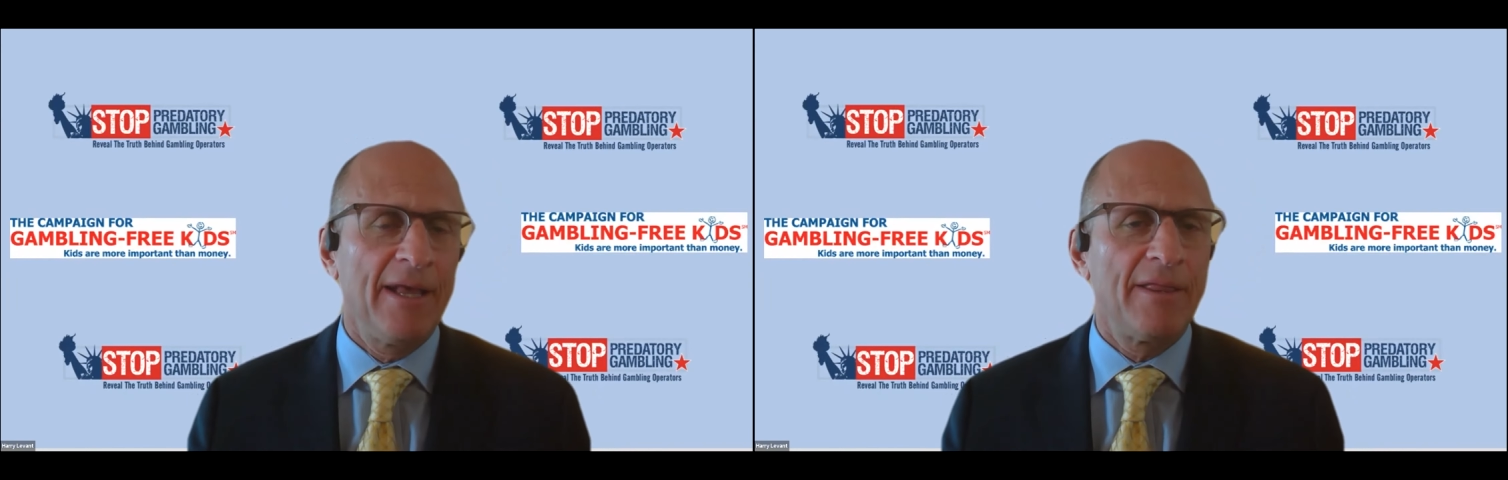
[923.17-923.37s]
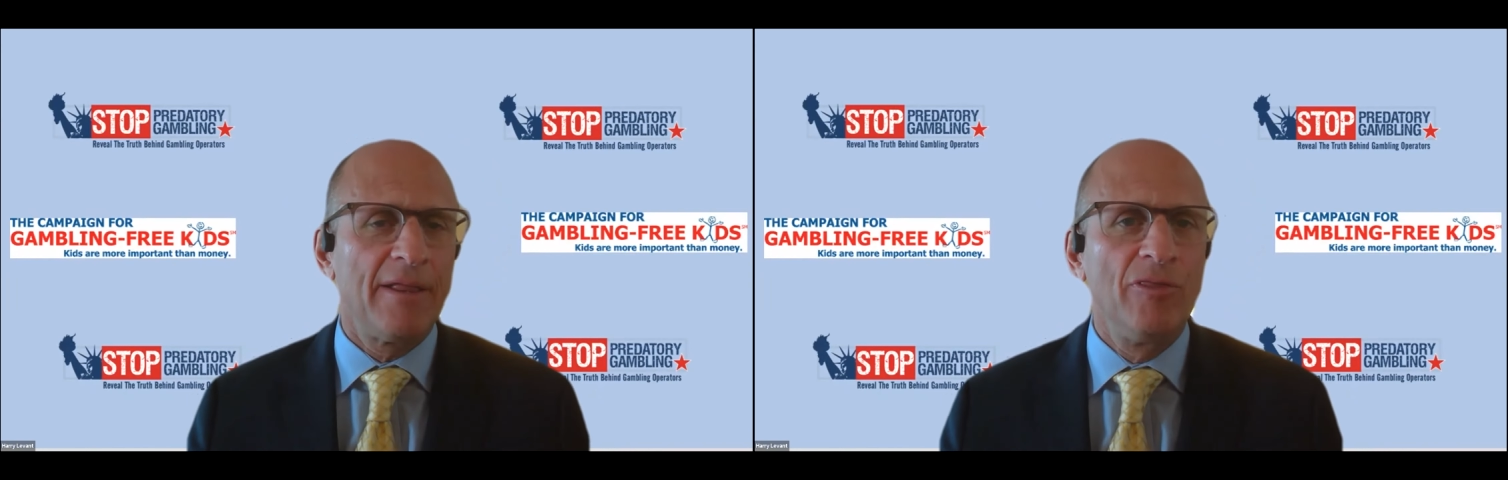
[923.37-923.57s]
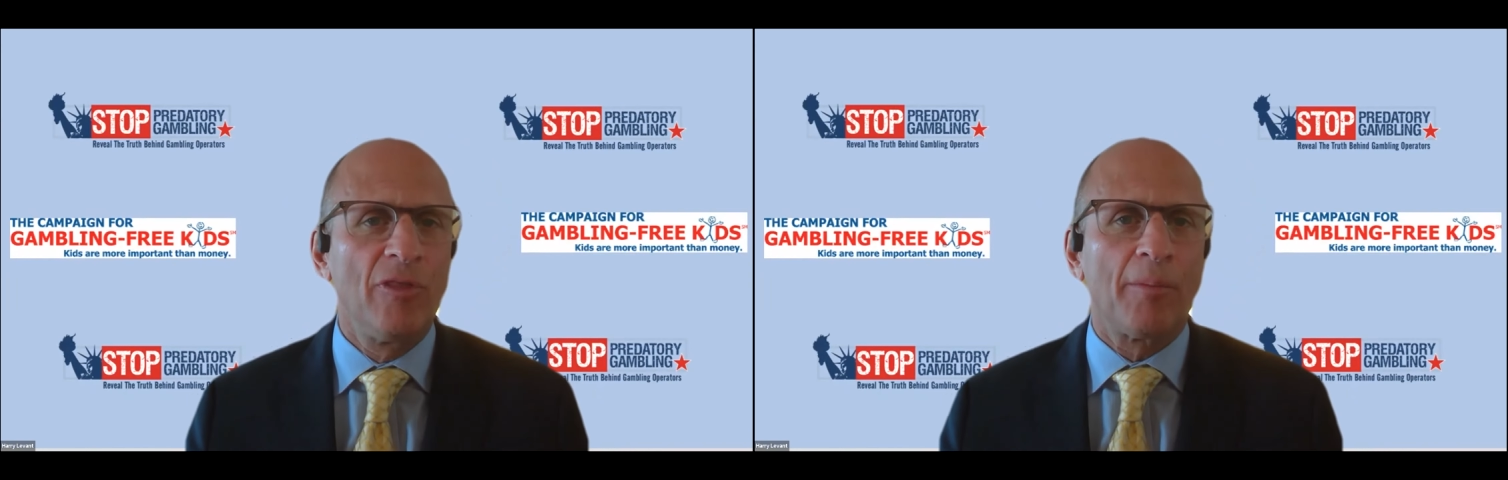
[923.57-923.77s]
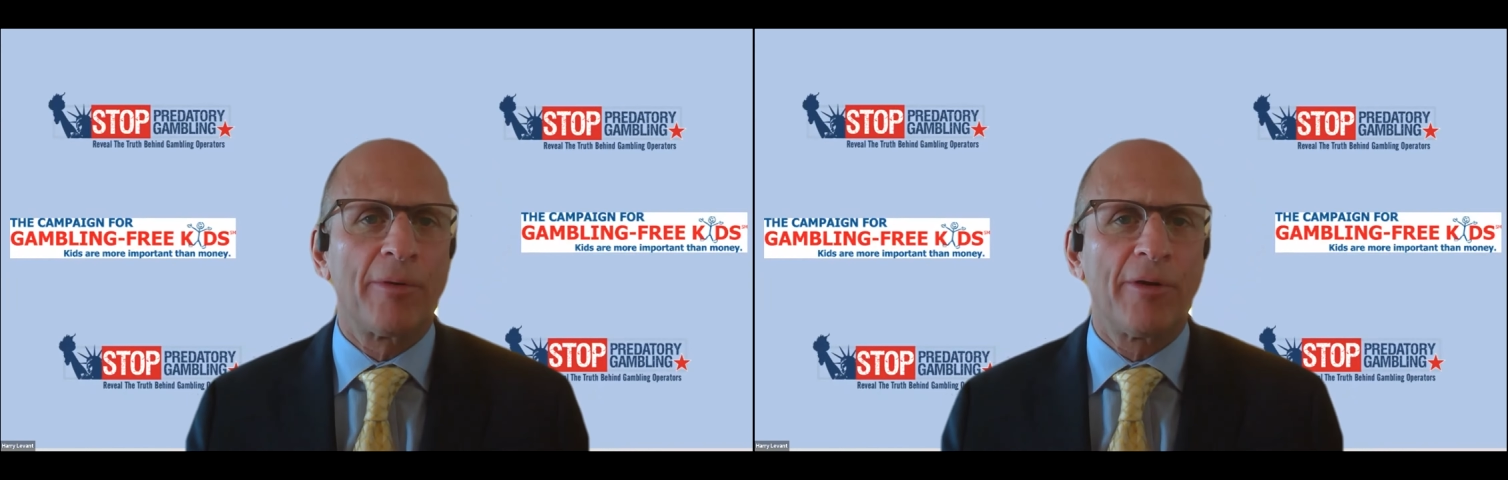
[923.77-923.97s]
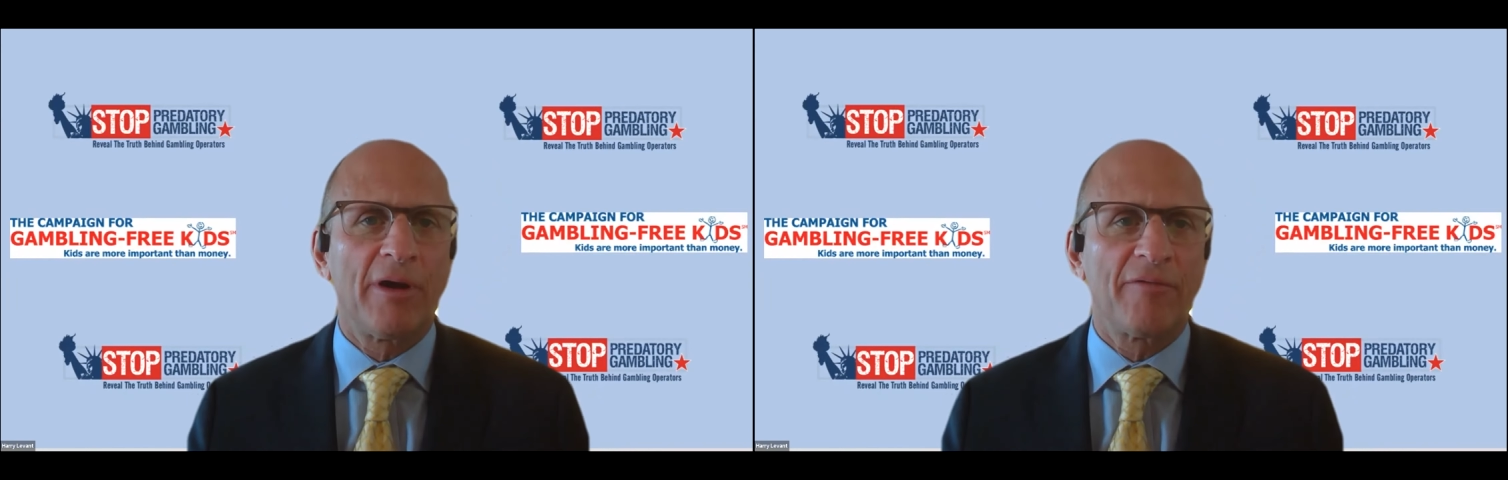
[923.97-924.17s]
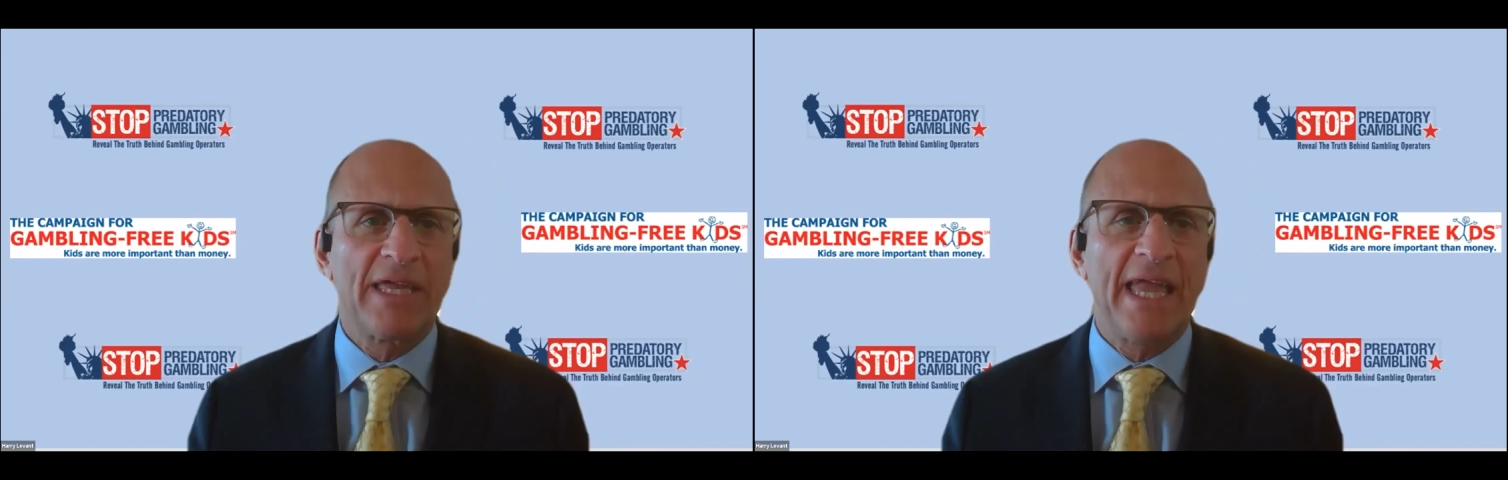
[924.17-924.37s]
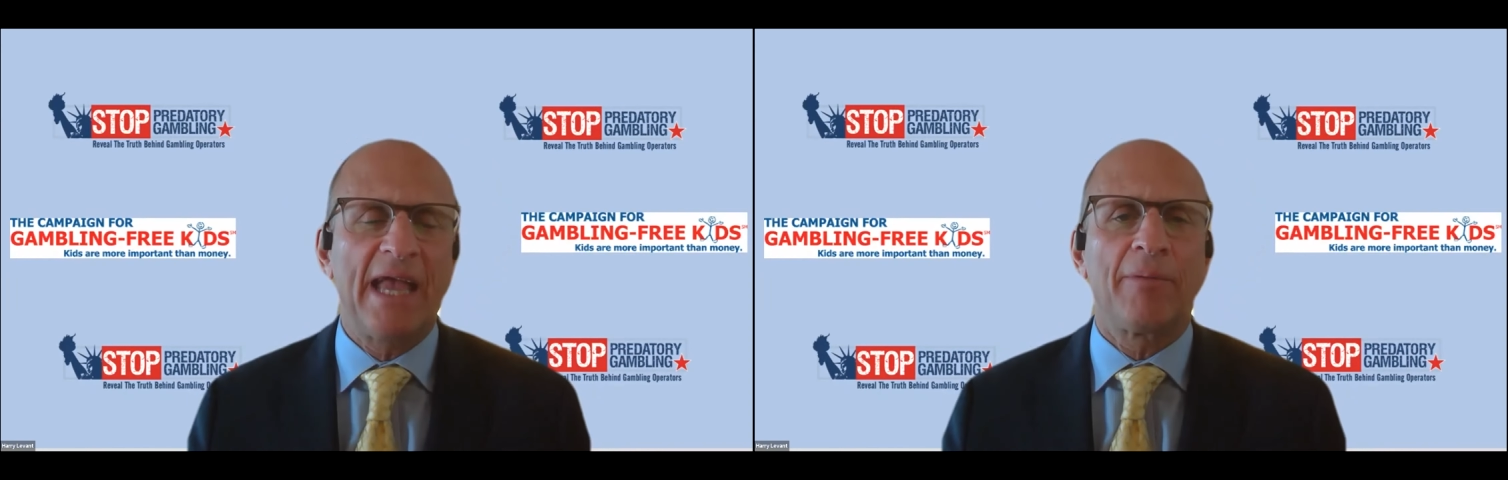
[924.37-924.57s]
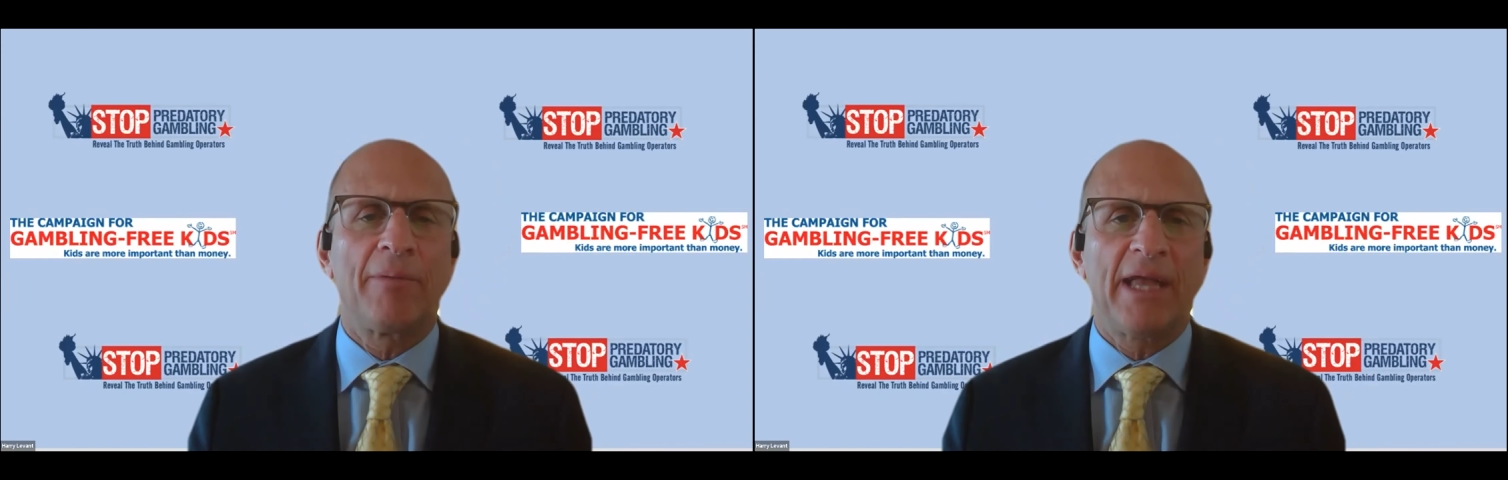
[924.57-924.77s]
the number of
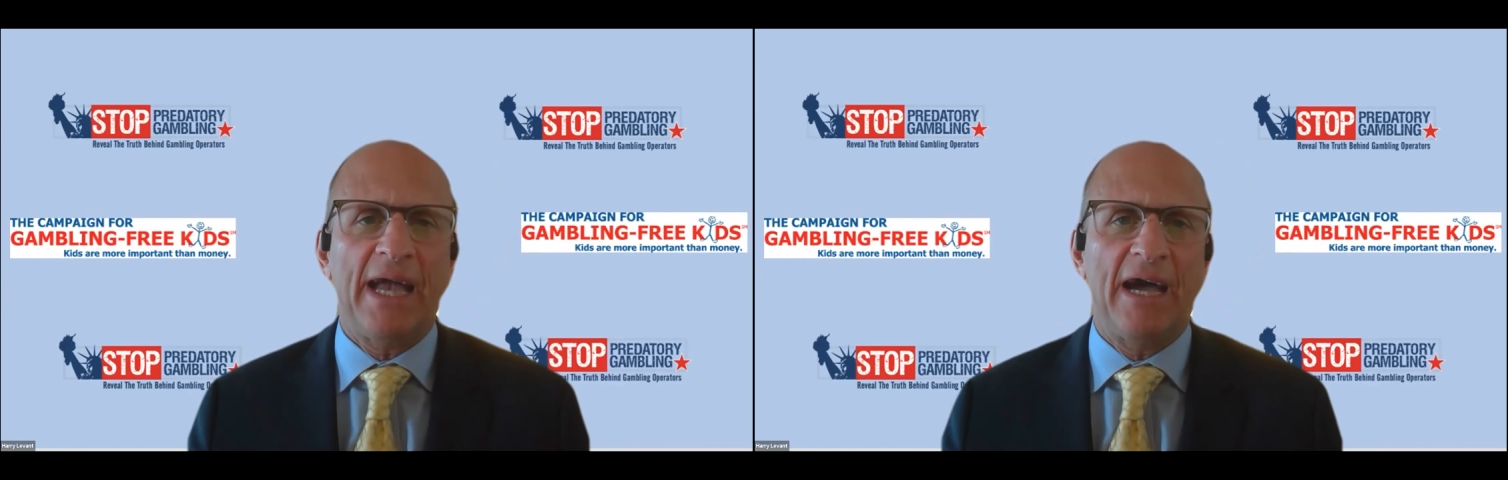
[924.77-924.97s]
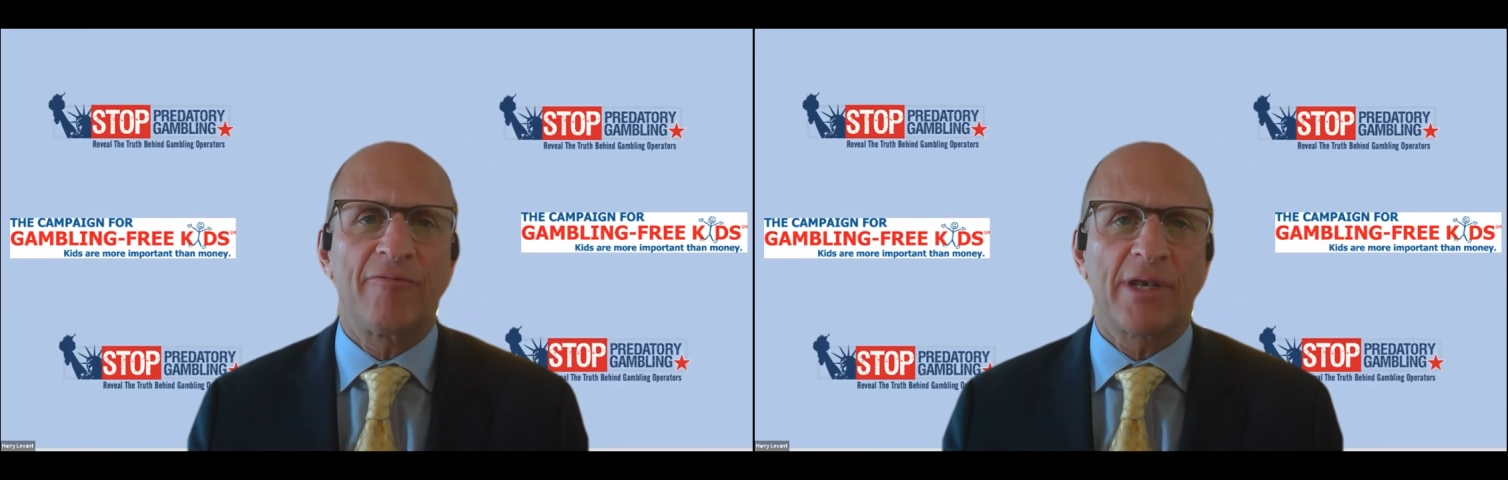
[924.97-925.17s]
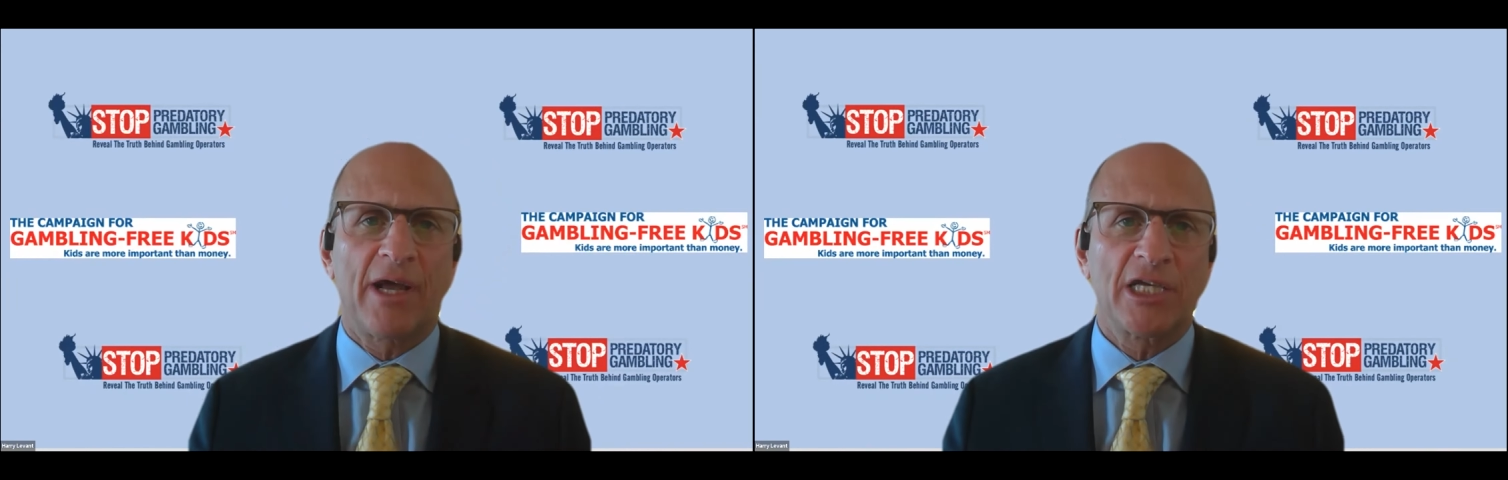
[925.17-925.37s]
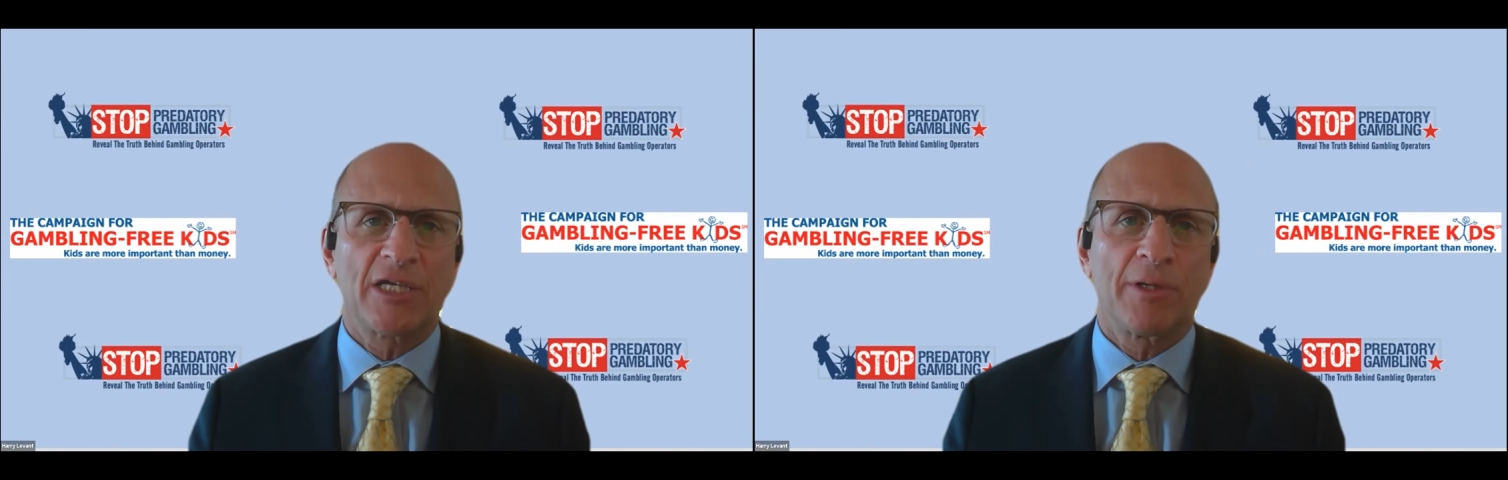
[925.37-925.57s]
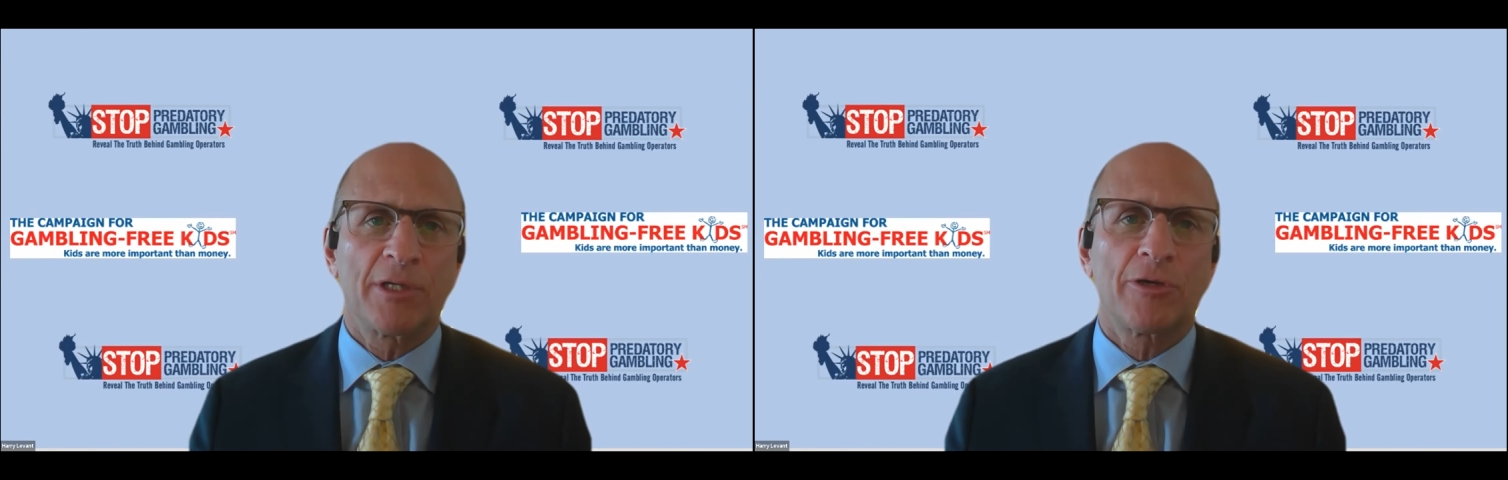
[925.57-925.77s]
gambling advertisements